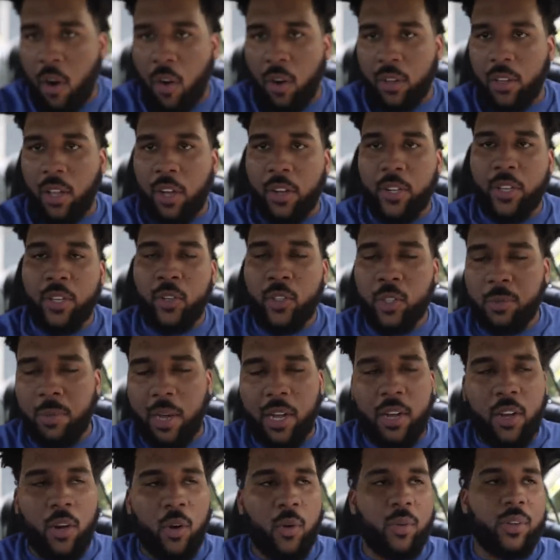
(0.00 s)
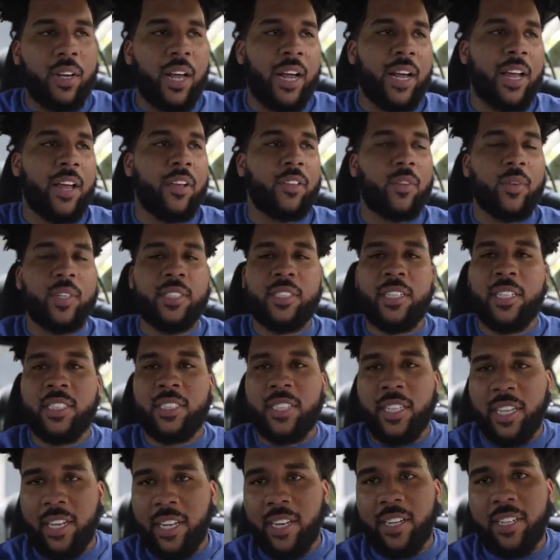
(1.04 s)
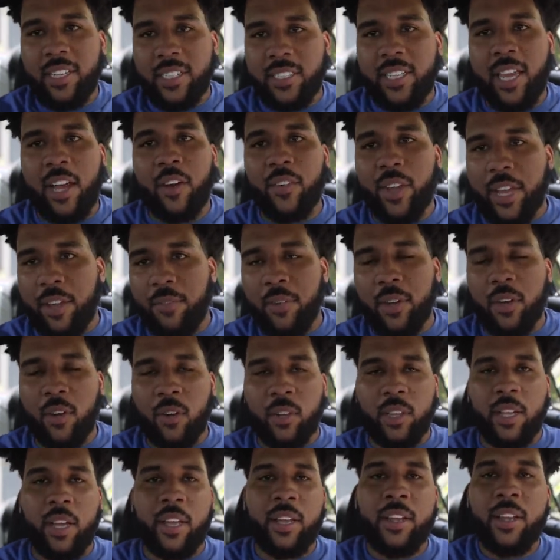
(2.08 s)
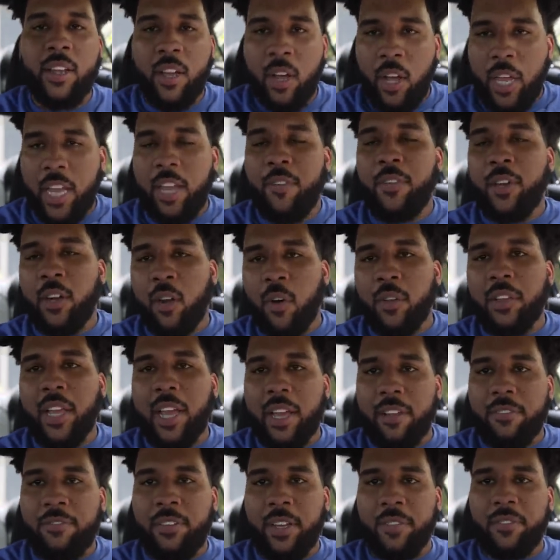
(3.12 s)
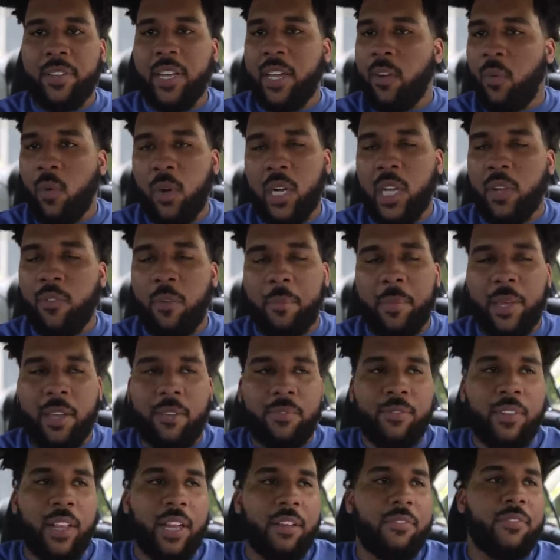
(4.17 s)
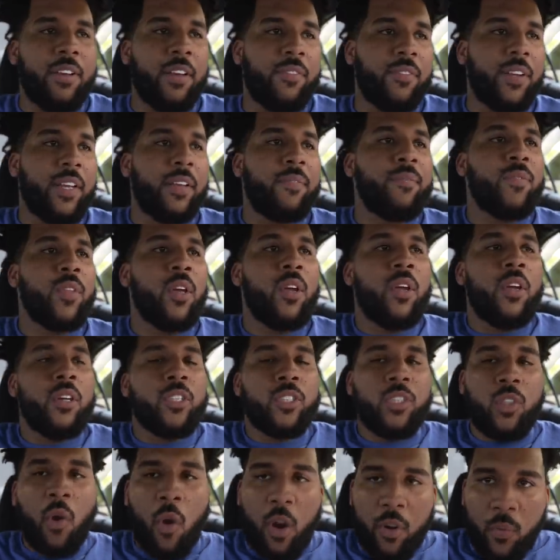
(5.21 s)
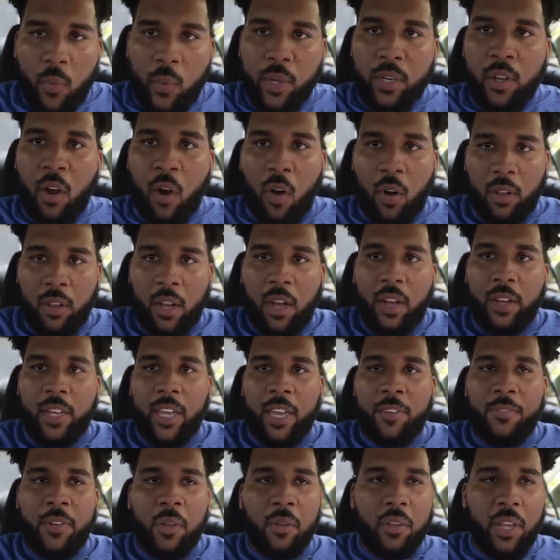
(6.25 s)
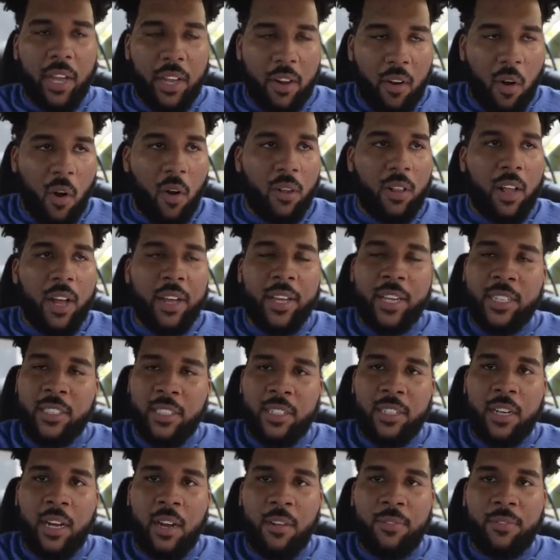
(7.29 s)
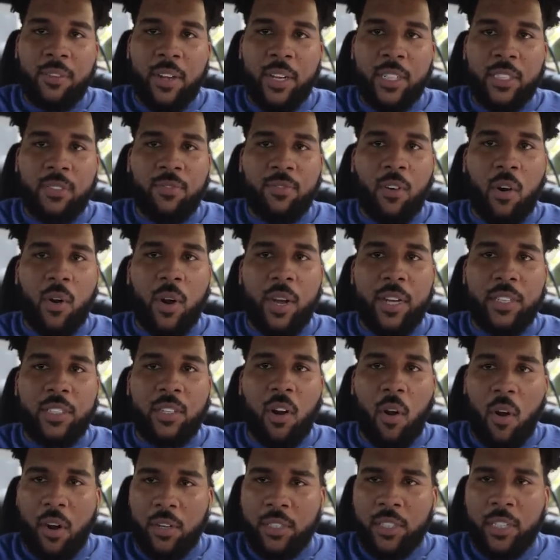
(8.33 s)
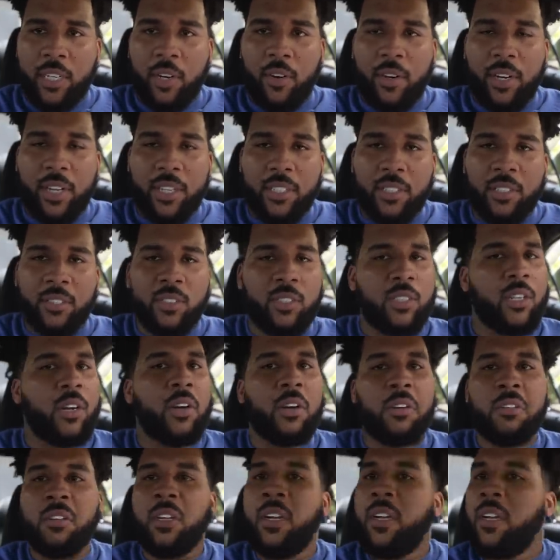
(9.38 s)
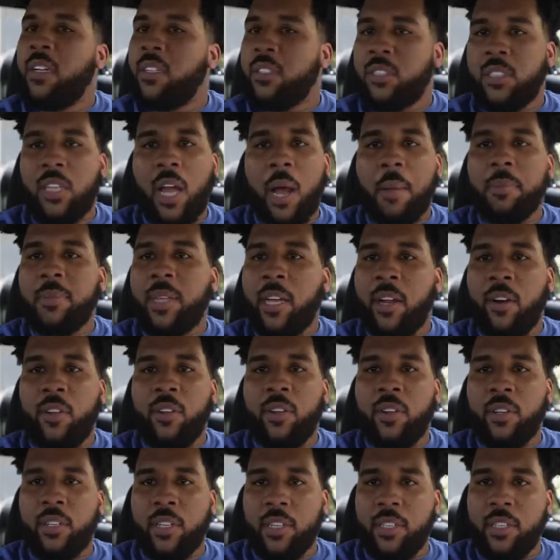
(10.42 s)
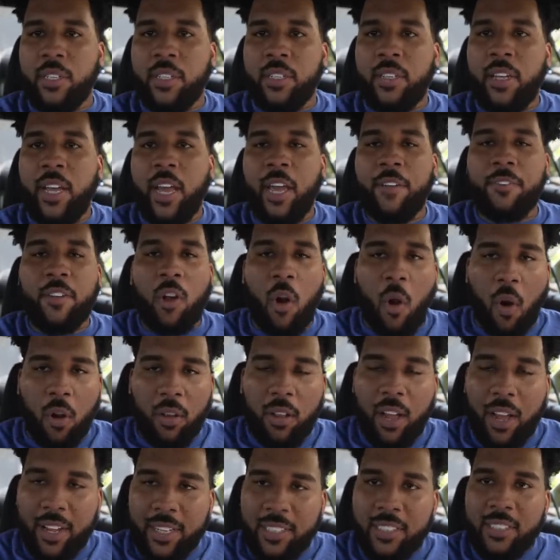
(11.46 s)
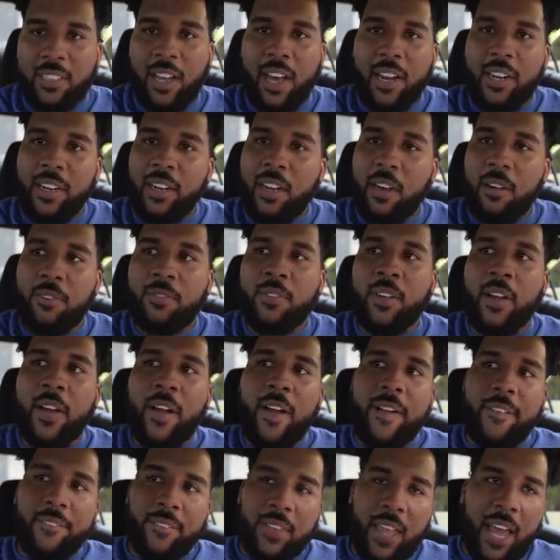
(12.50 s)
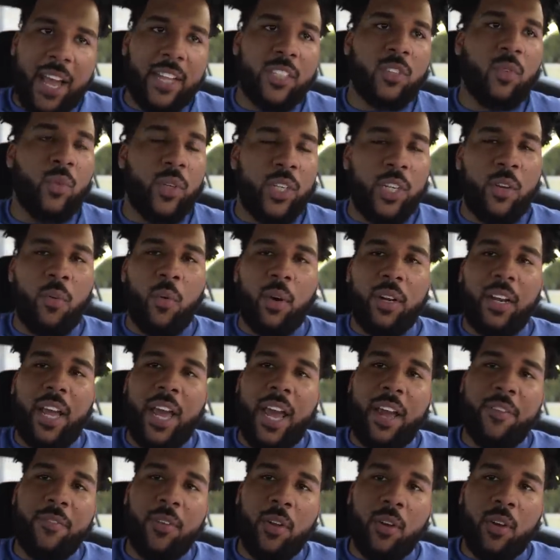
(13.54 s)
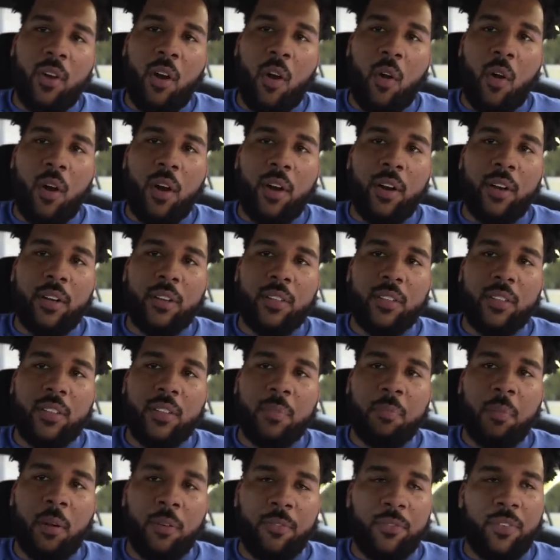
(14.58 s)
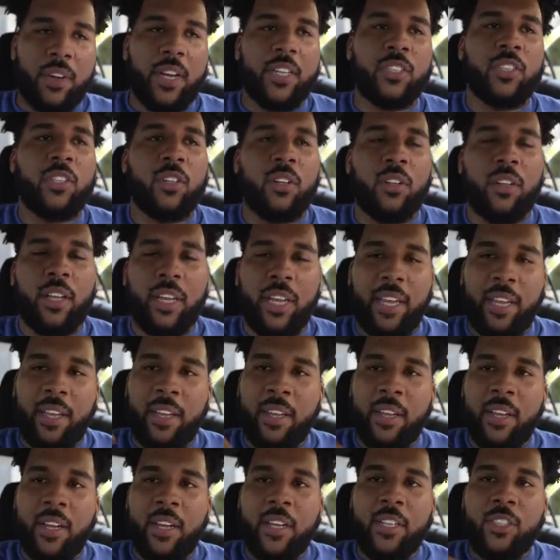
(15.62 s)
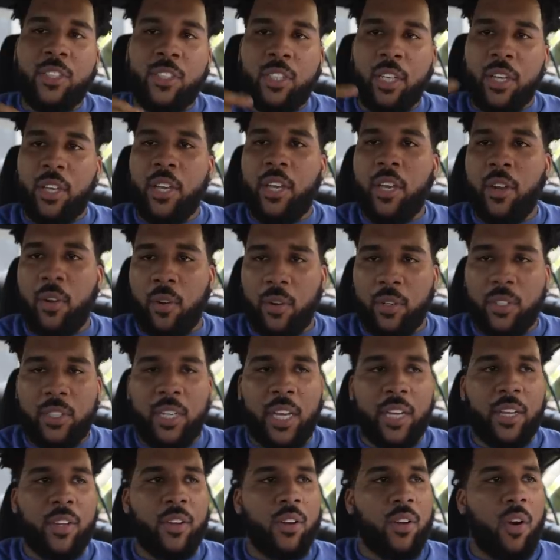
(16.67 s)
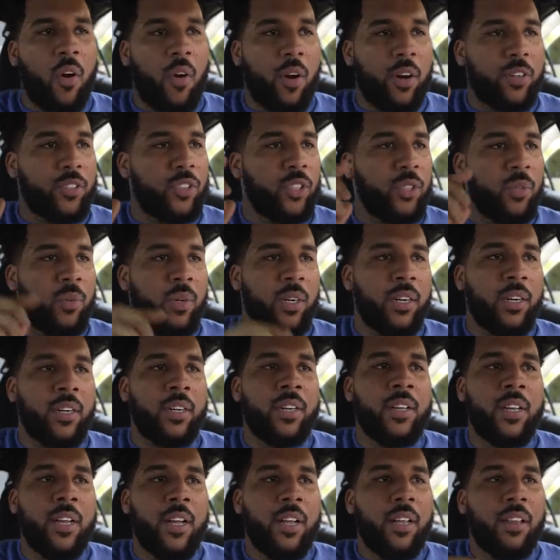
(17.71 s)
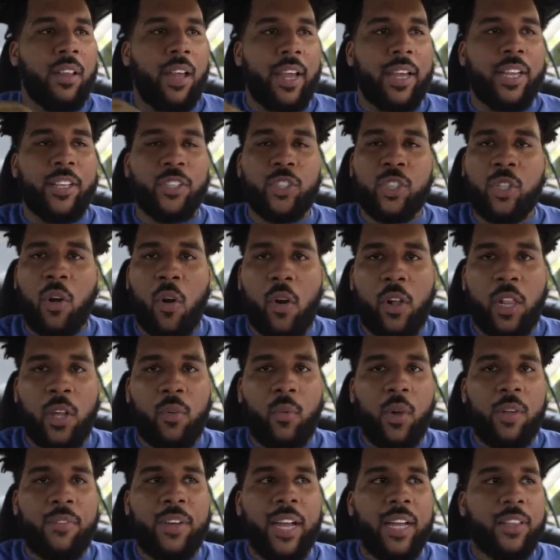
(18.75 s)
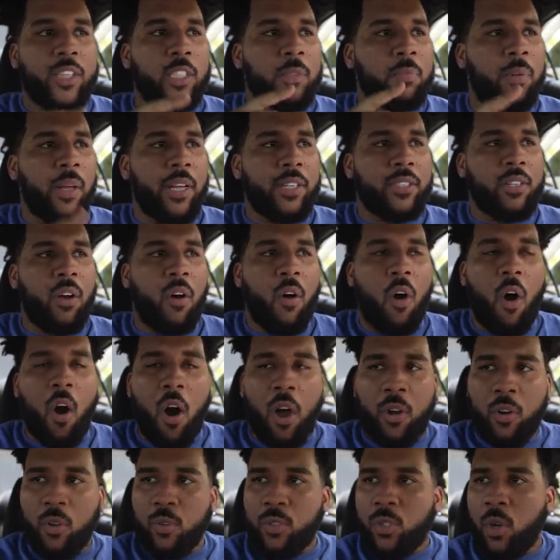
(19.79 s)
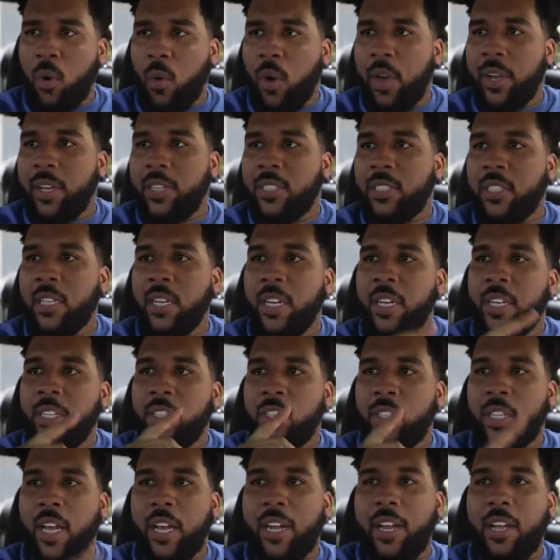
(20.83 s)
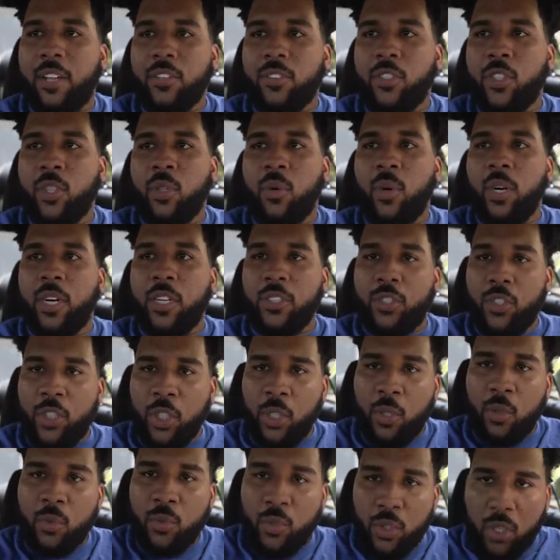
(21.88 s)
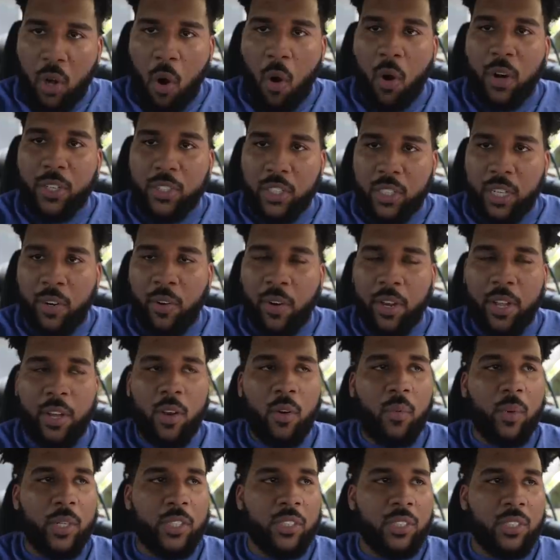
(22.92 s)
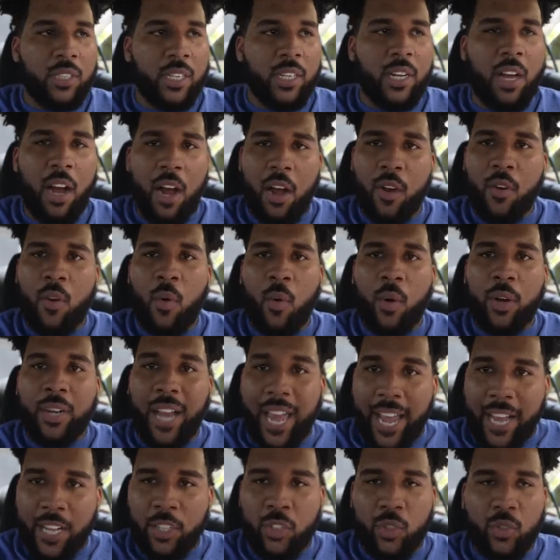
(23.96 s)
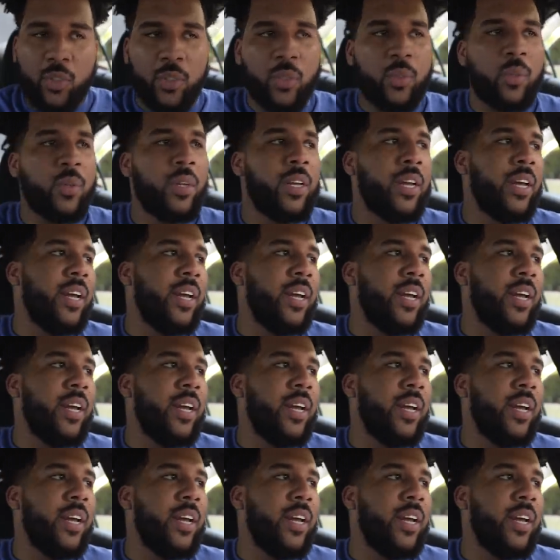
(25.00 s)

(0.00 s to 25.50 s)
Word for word: CarLock. Use my code knockout360, get a discount even on that, even on that 50. It won't even be a flat 50. Start with CarLock. If you think CarLock is enough as far as car security is concerned, stop there, you're good. If CarLock is not enough, that's when you want to have your car professionally secure. Take your car to uh like in Charlotte, we've got this place called Auto Toys. Shout out to uh Tunes Car Stereo, which is in Concord, Andrew.